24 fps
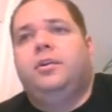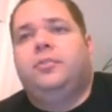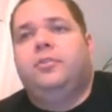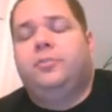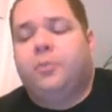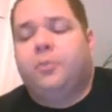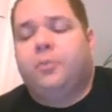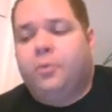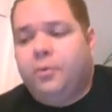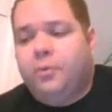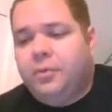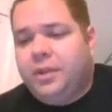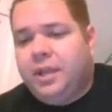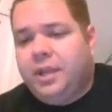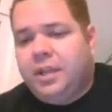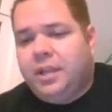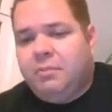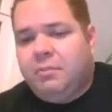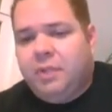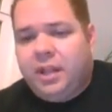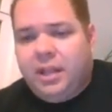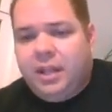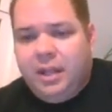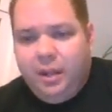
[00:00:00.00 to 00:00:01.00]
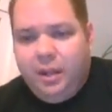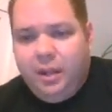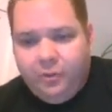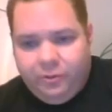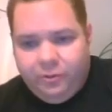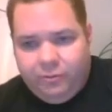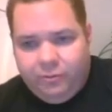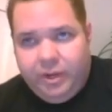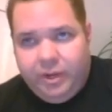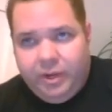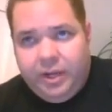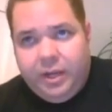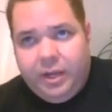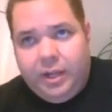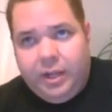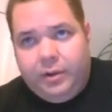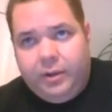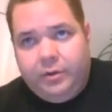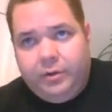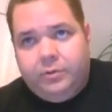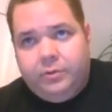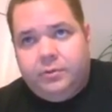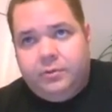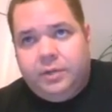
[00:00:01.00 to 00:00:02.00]
So, like in my classroom right
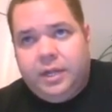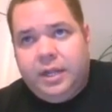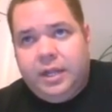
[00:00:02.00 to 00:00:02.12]
now,